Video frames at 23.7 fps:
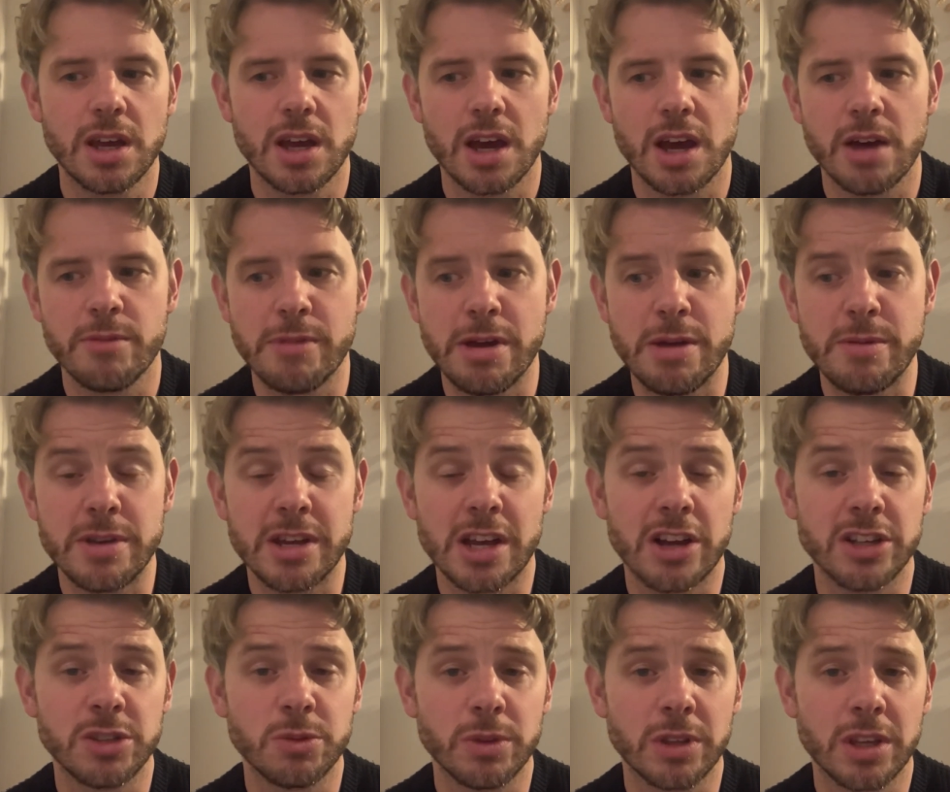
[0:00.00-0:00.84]
And maybe he
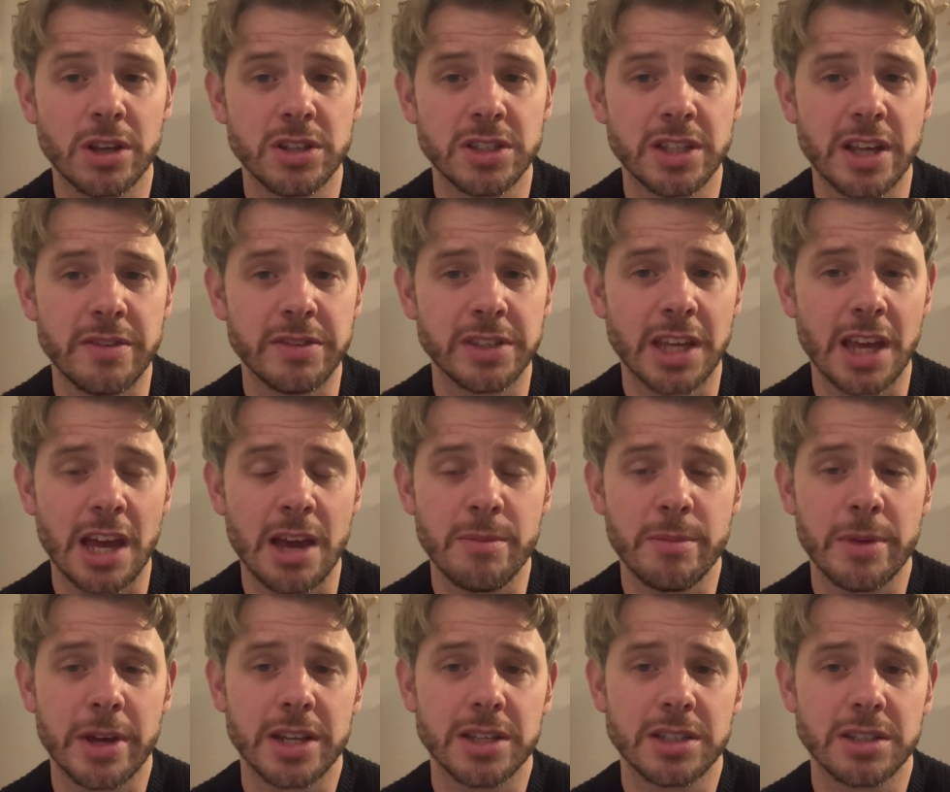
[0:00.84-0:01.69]
goes with Kulusevski
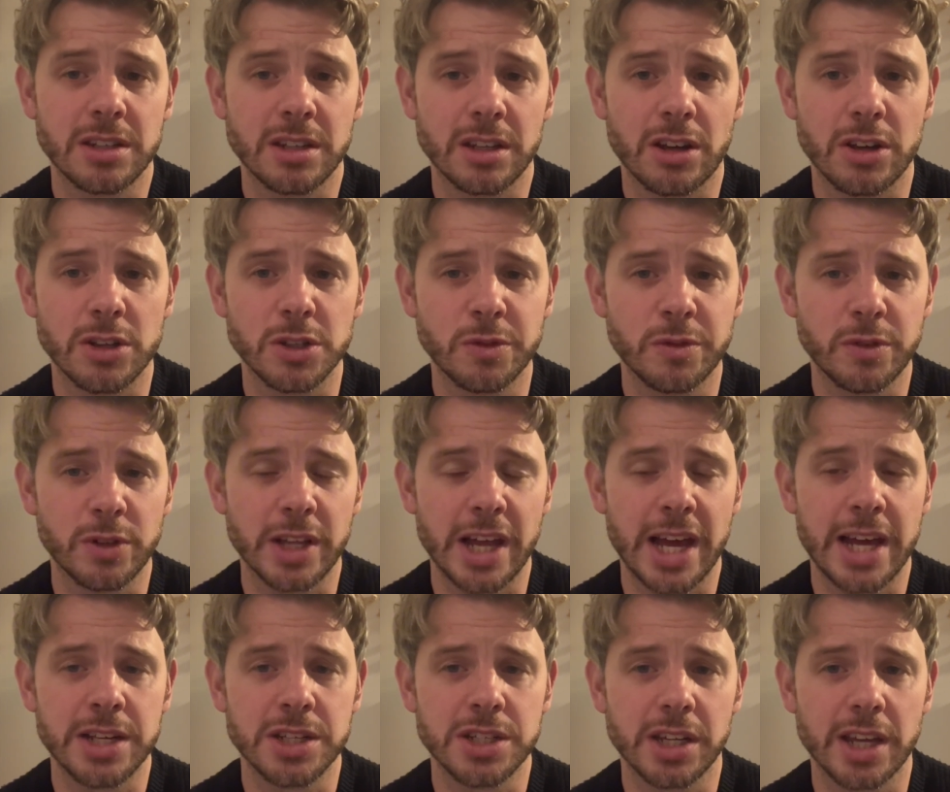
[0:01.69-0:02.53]
and Maddison and goes full
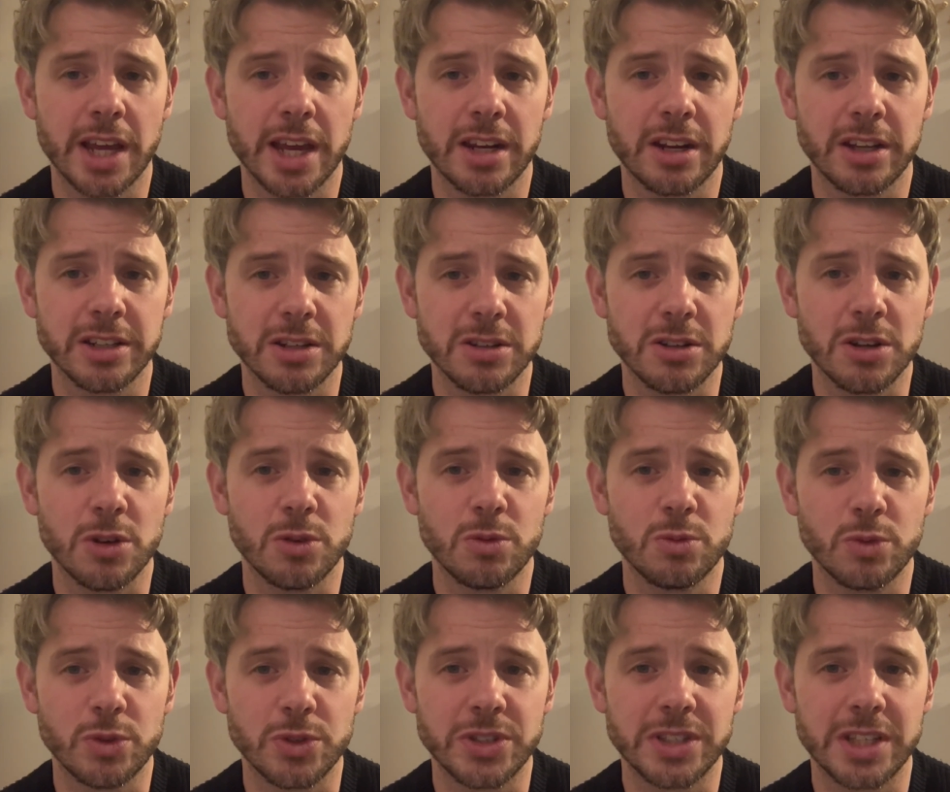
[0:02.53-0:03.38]
Ange again. I don't know.
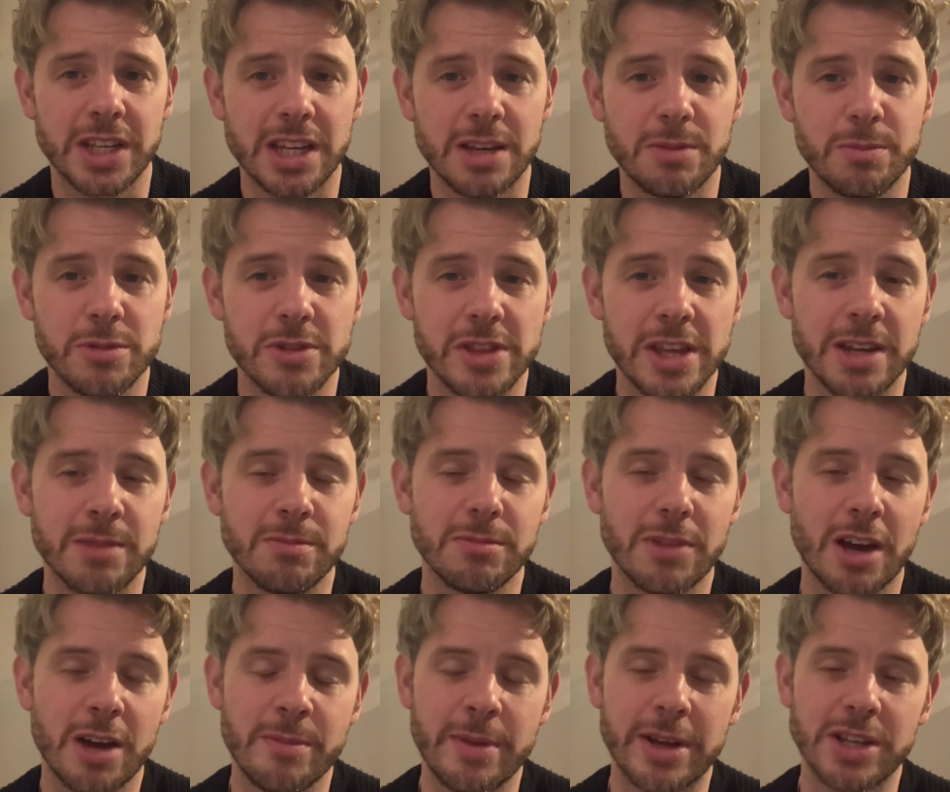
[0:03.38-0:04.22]
We'll see. But
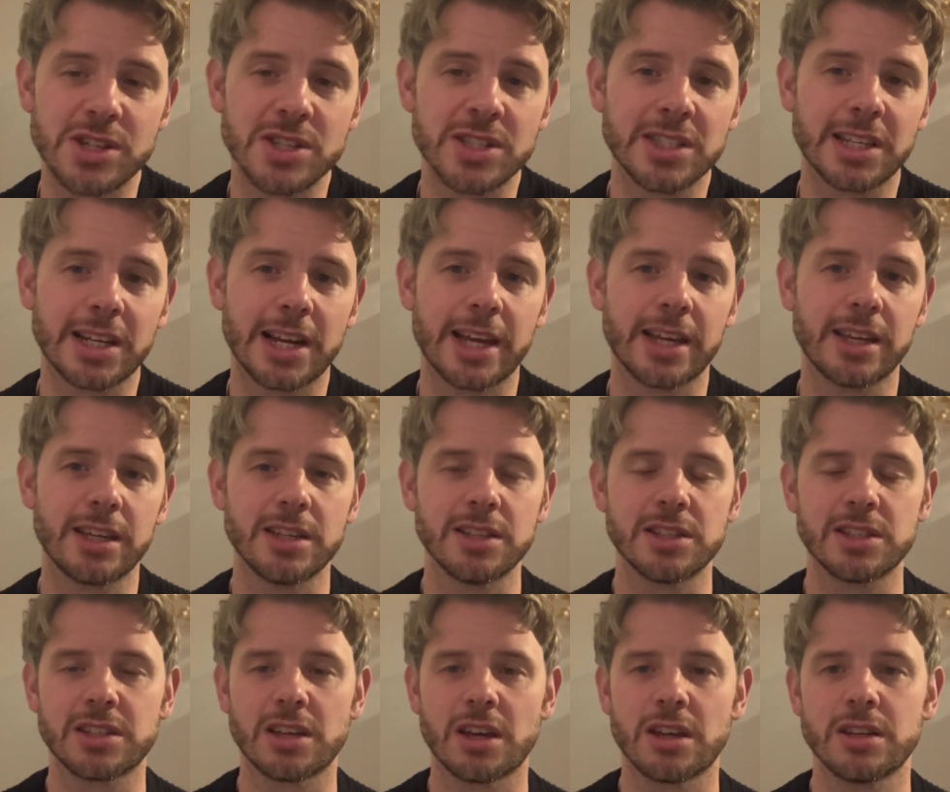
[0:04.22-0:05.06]
then I imagine Solanke
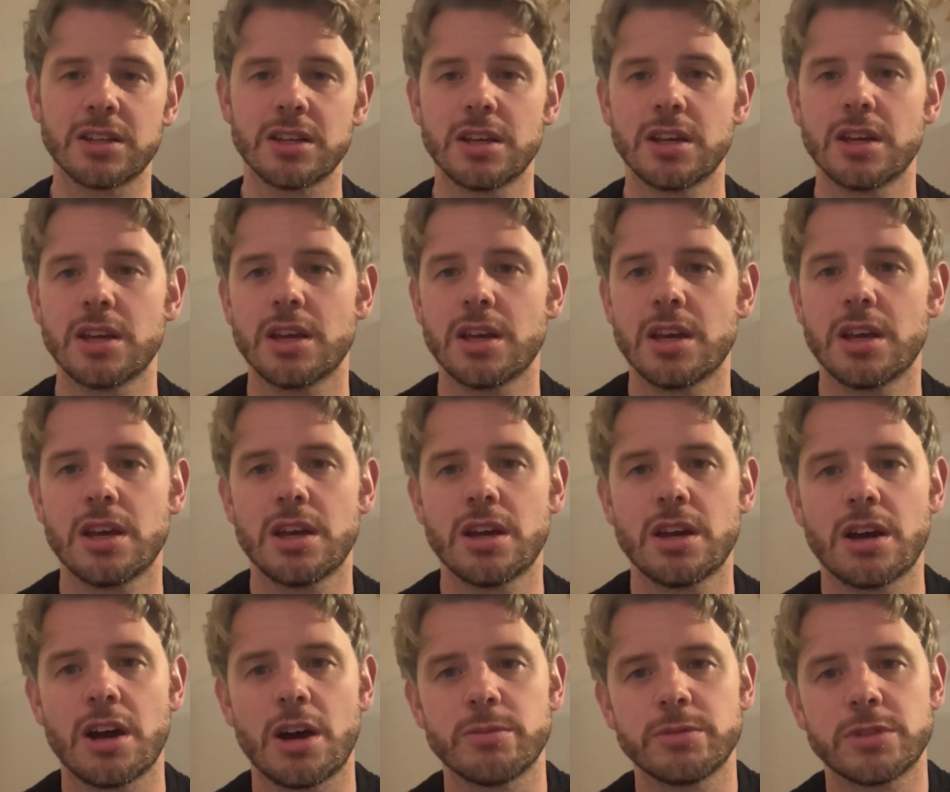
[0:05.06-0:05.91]
and Son
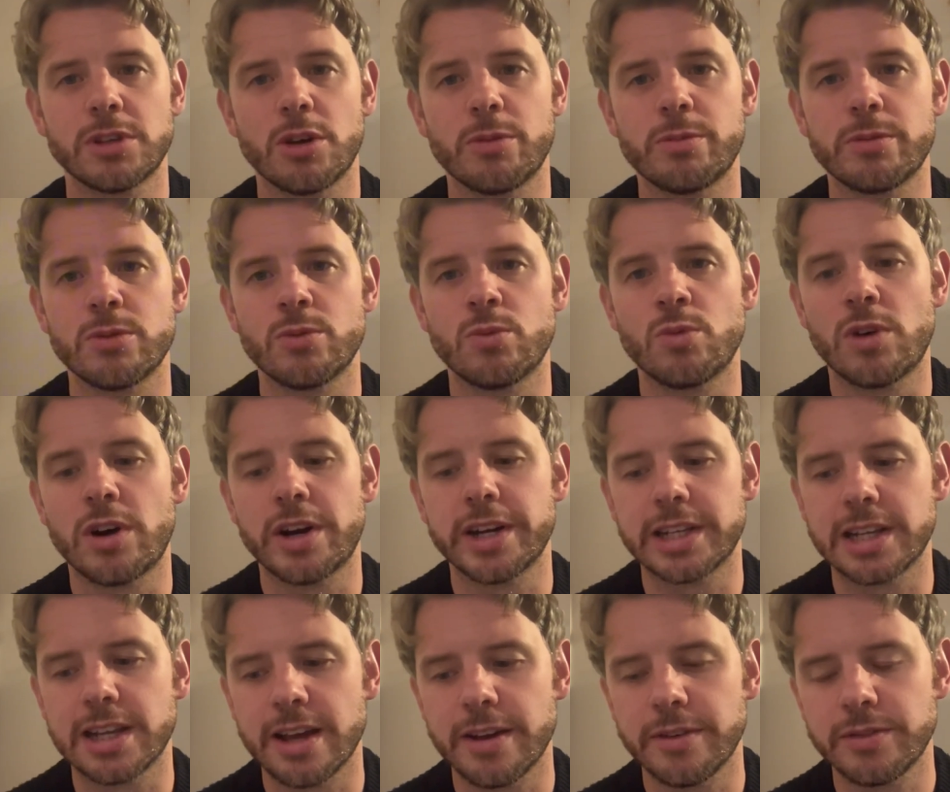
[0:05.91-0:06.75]
up top and
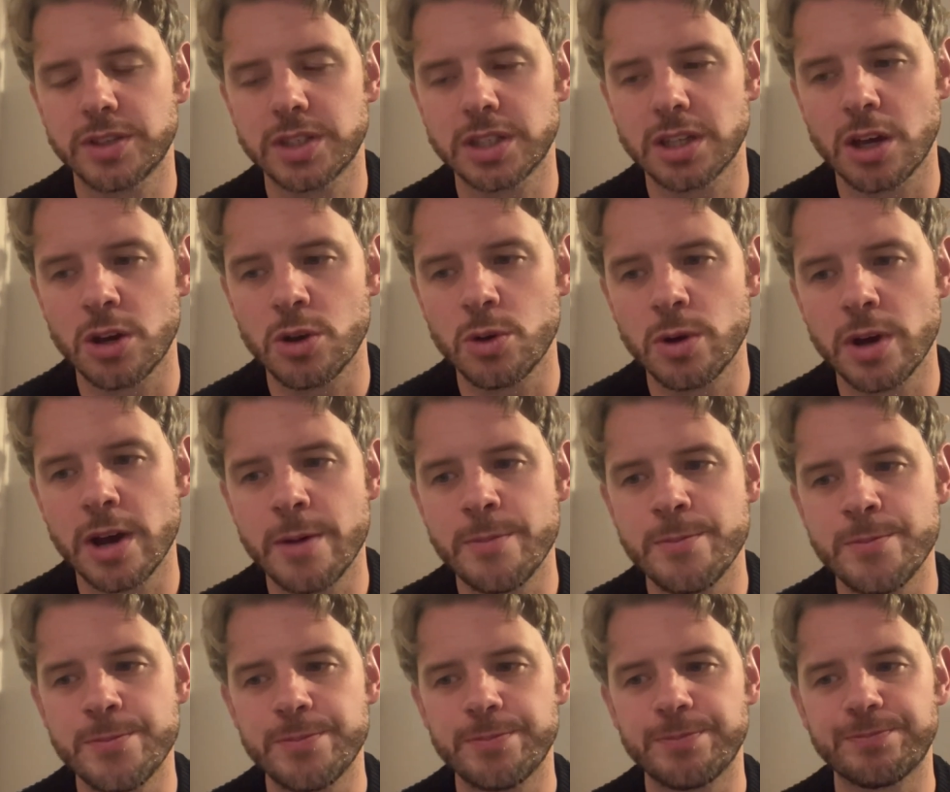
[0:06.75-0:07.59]
wide left.
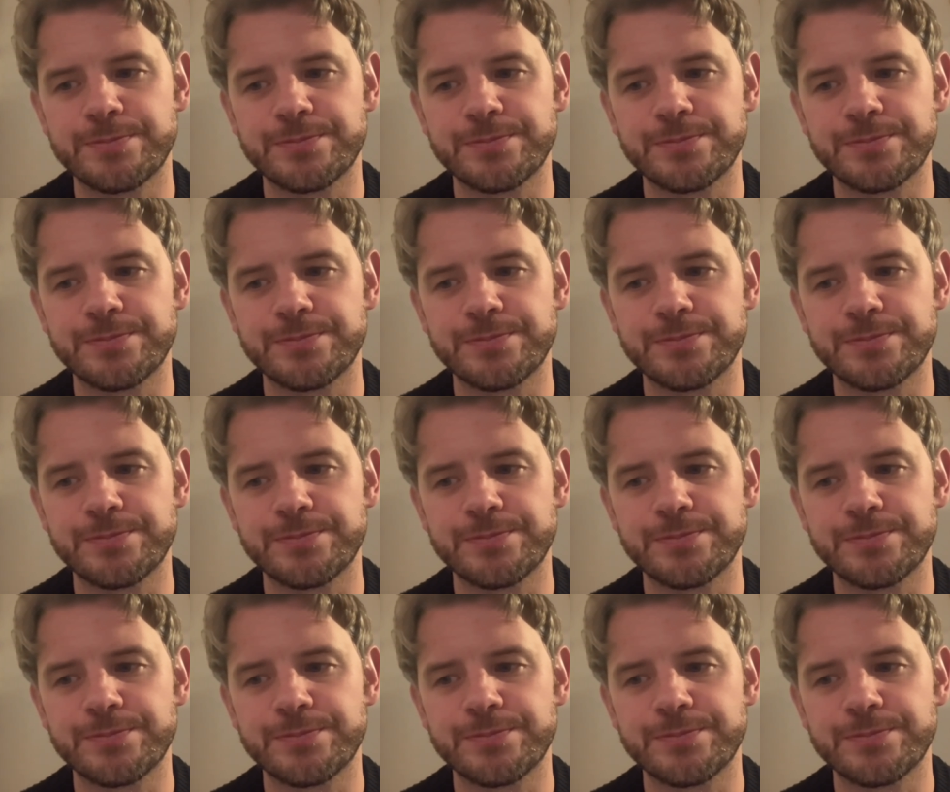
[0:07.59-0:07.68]
So